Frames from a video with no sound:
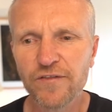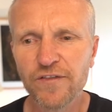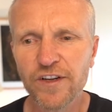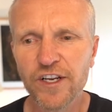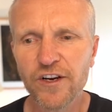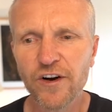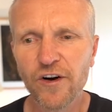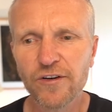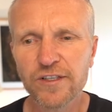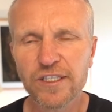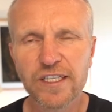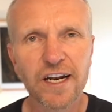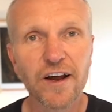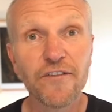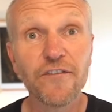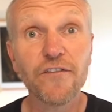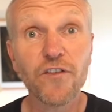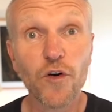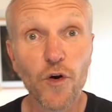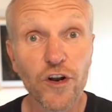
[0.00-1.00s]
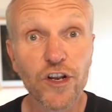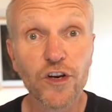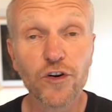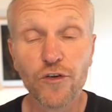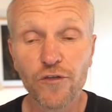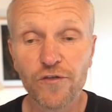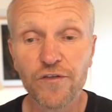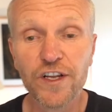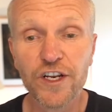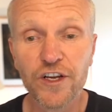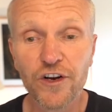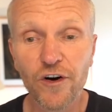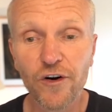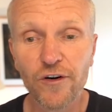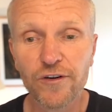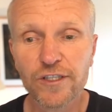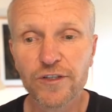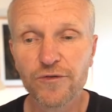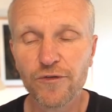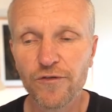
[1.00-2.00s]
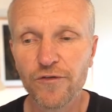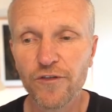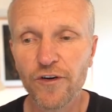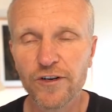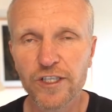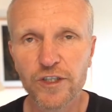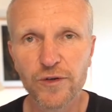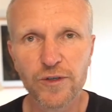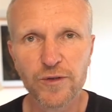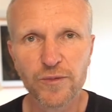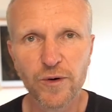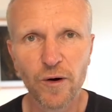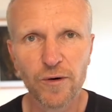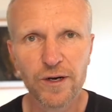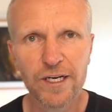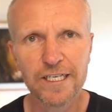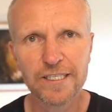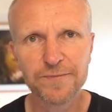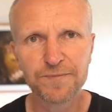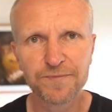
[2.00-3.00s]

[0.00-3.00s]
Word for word: videos that are vertical videos referred to as well.